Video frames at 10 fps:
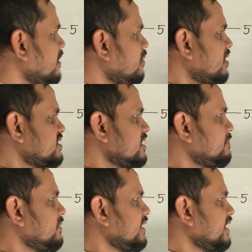or
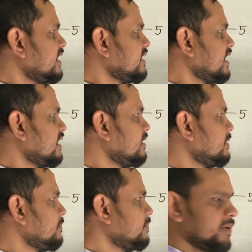simply 10,
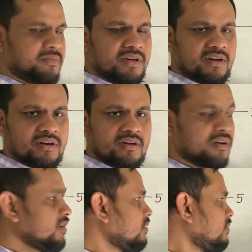15.
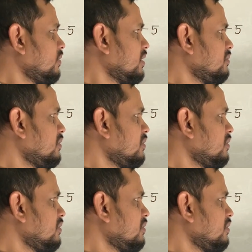or